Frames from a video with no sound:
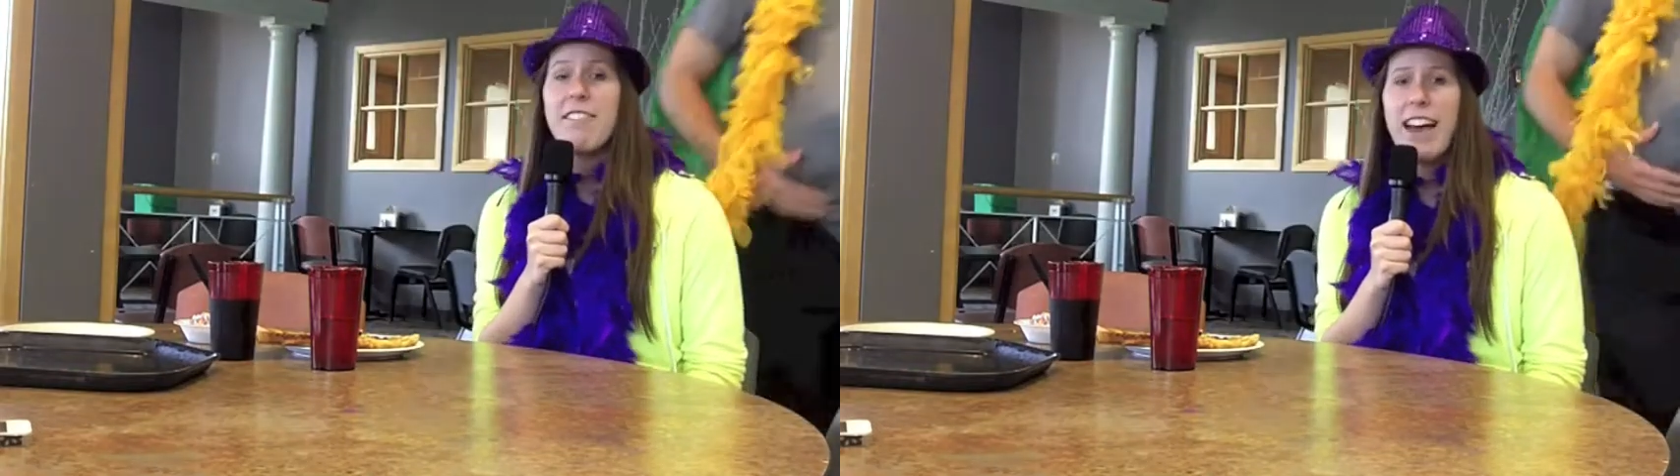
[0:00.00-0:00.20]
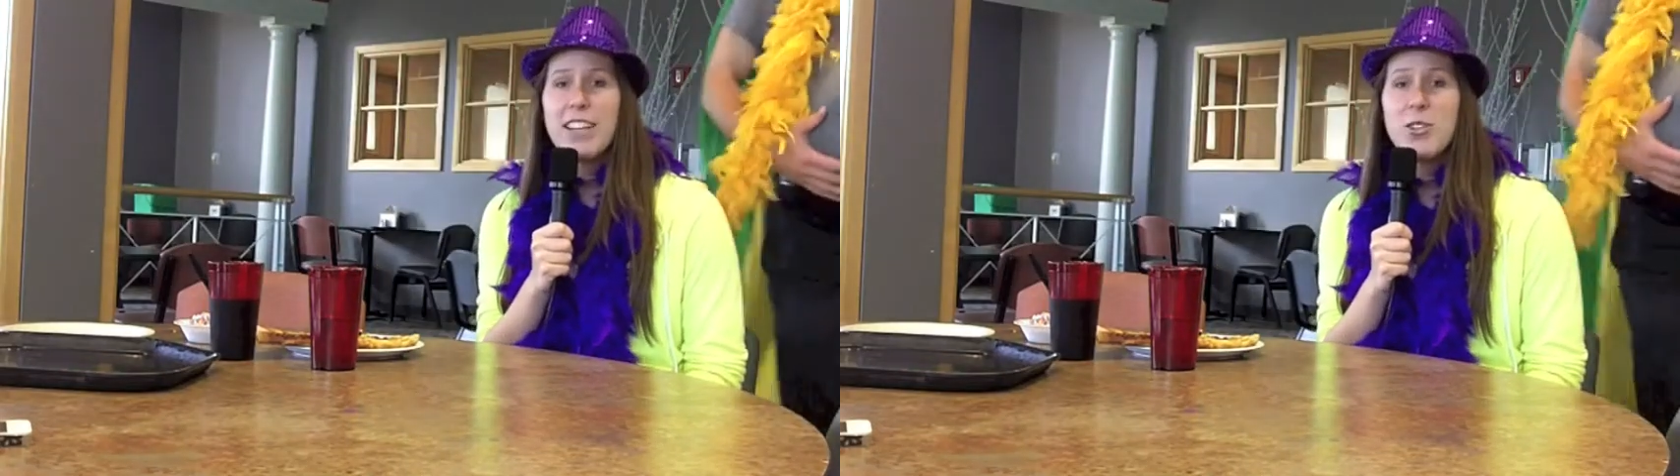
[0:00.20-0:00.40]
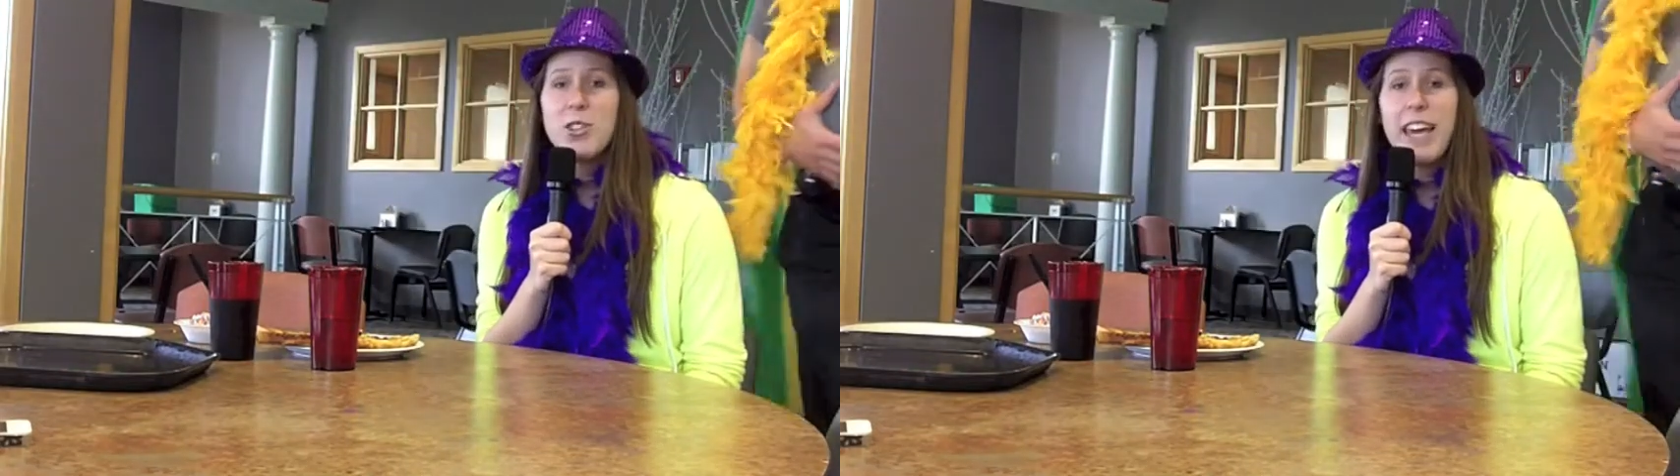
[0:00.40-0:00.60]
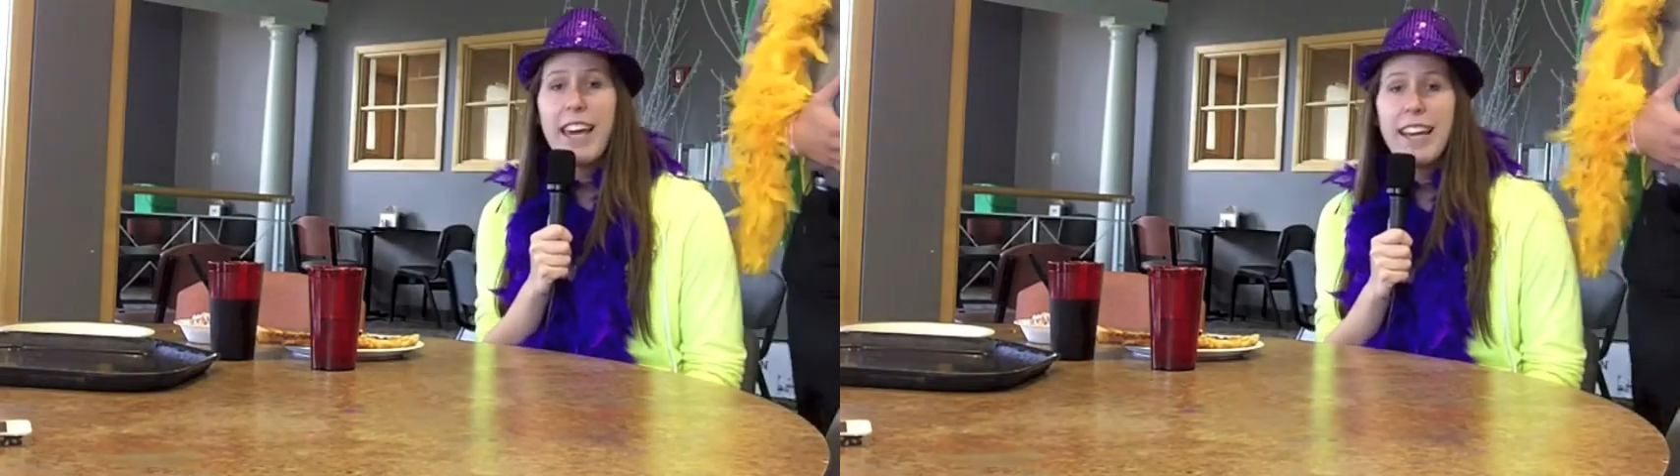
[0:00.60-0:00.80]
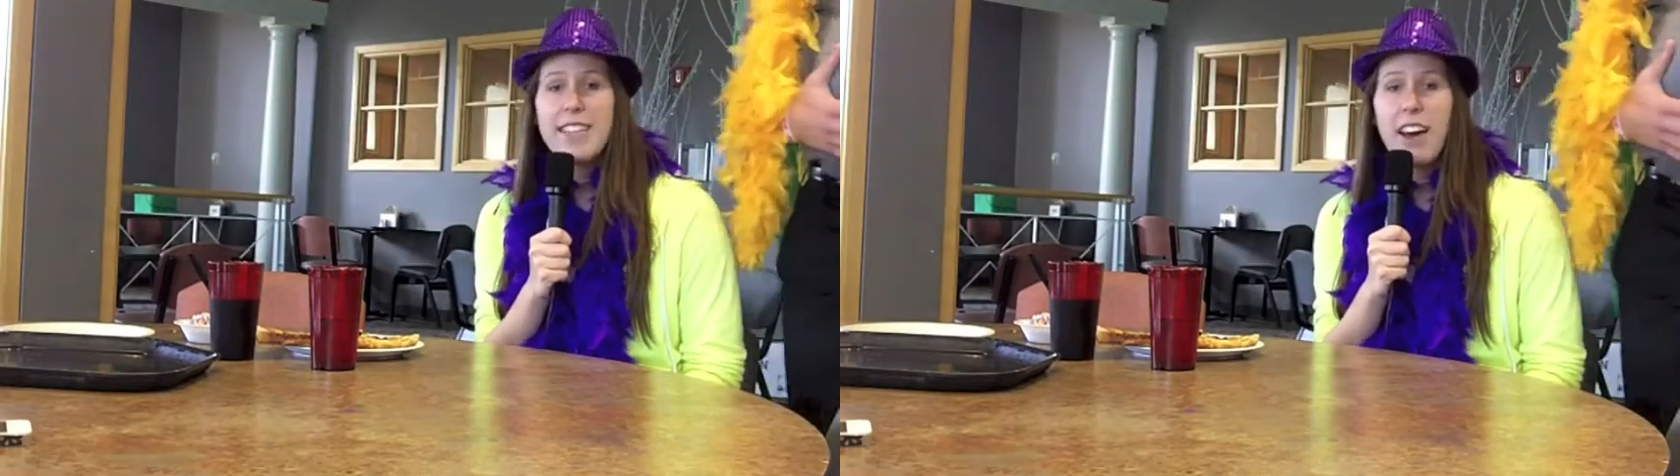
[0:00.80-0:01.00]
Fat Tuesday
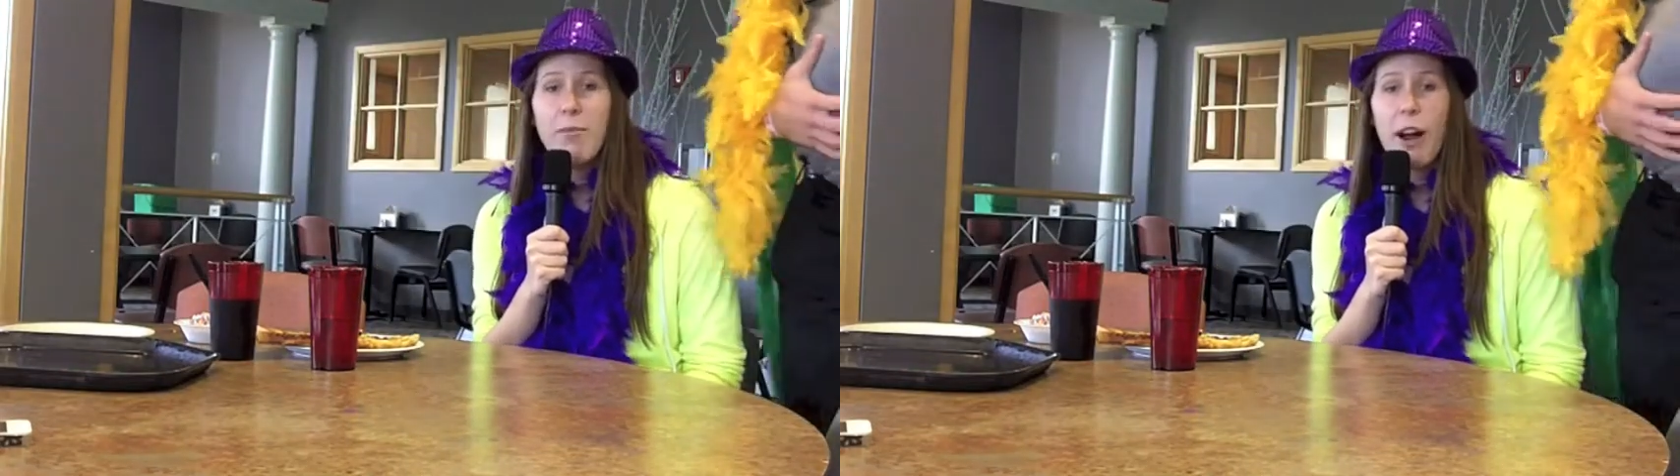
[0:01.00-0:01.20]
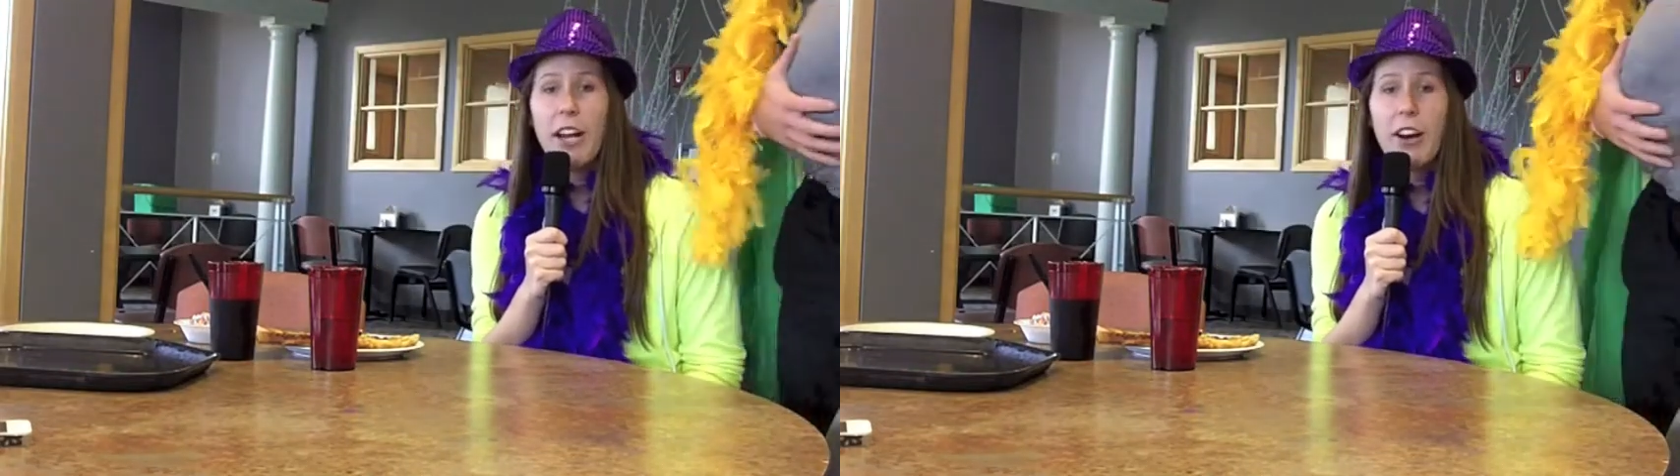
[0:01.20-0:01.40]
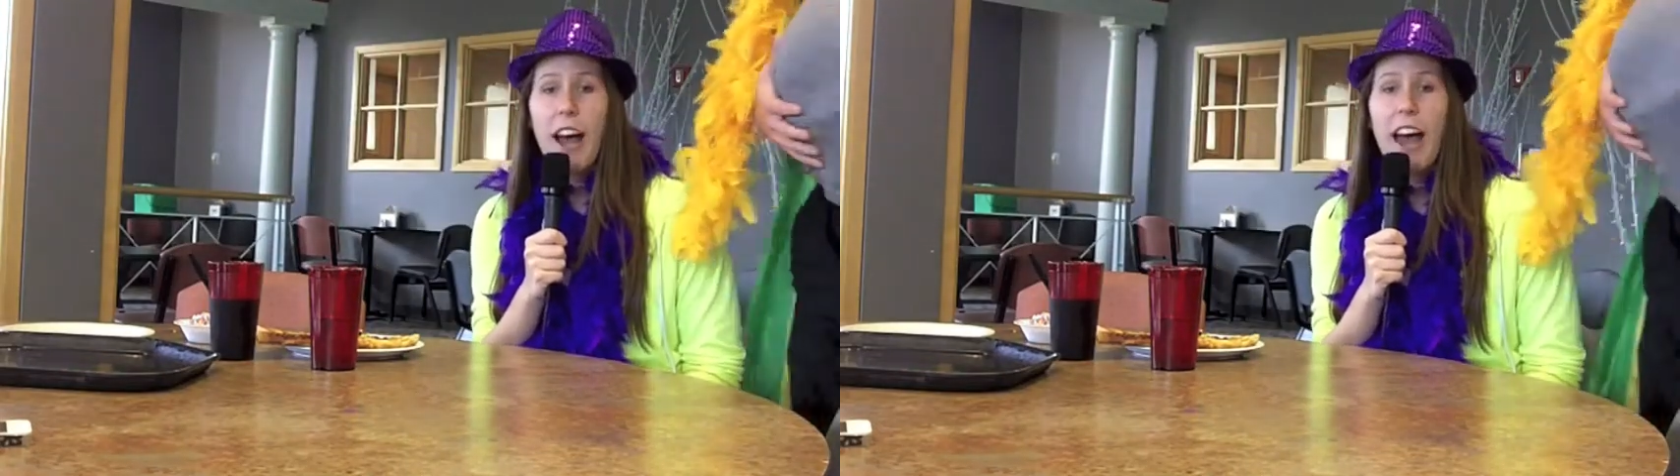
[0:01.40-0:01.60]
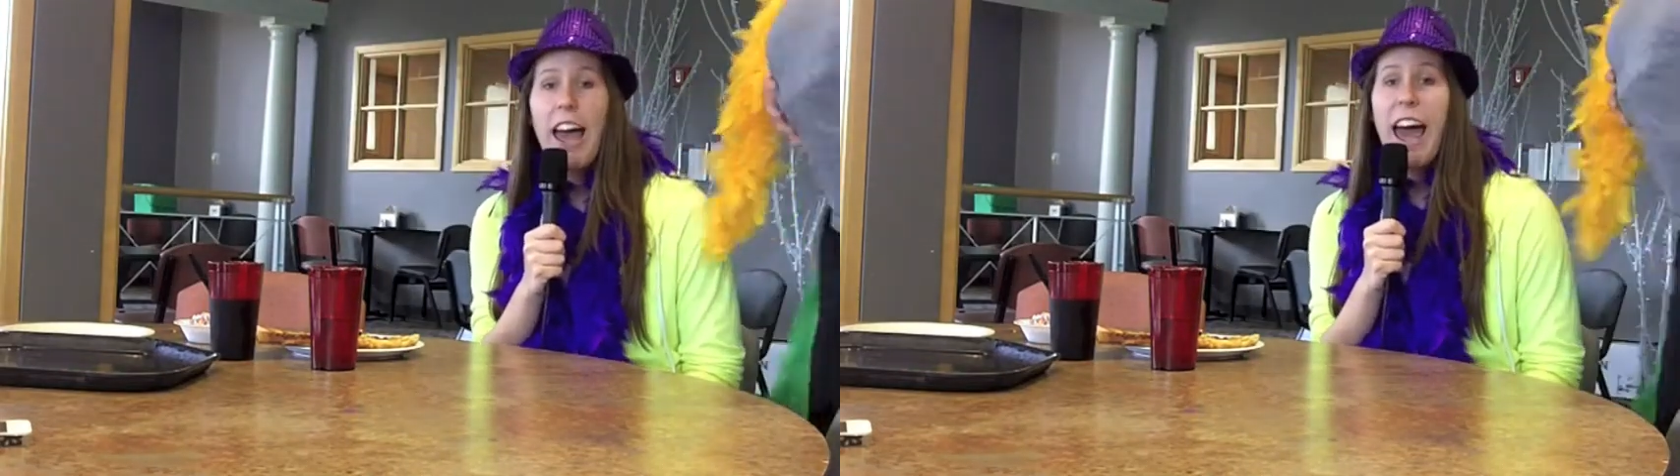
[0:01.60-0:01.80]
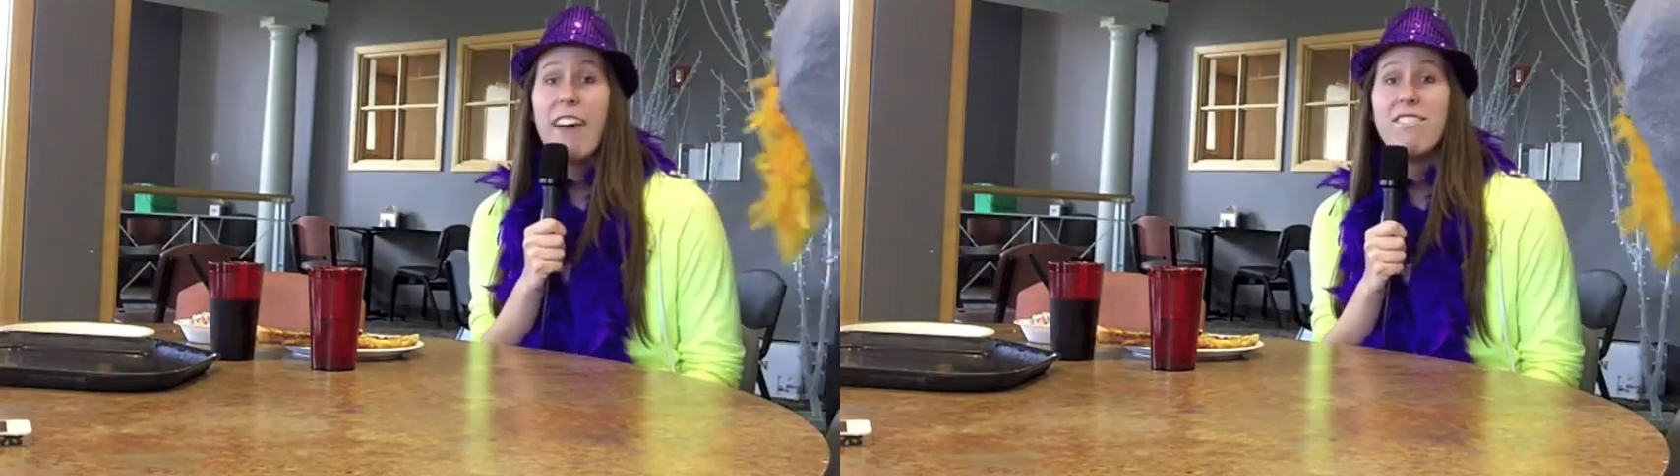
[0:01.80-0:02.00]
kicks off Mardi Gras
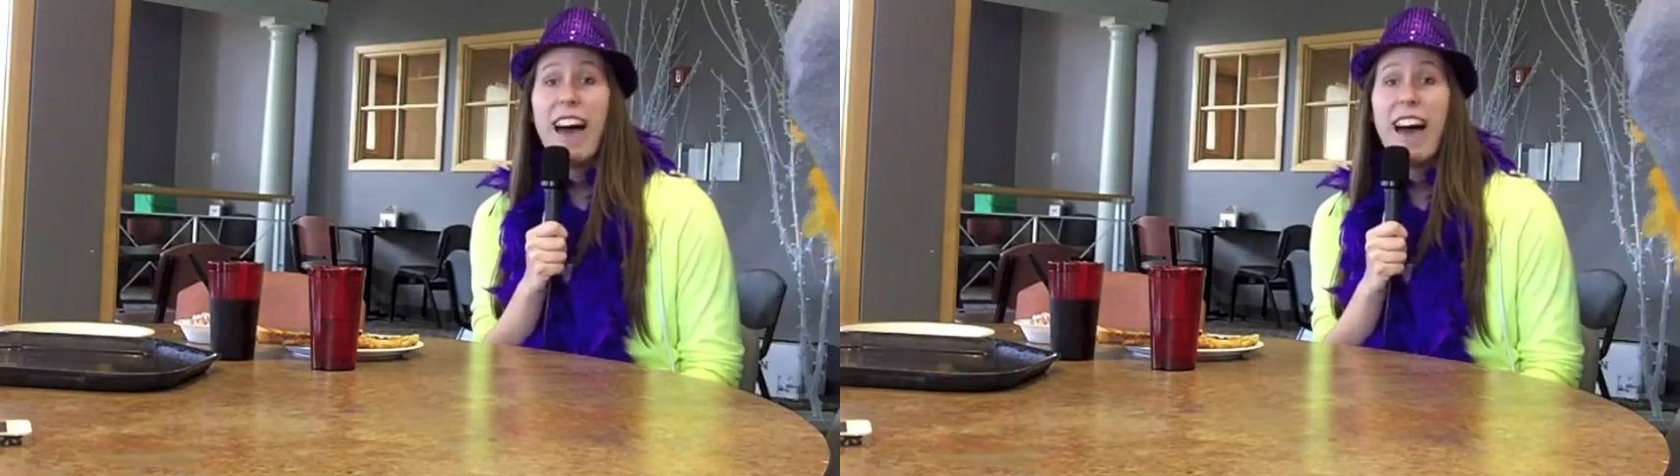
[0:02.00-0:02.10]
at oh.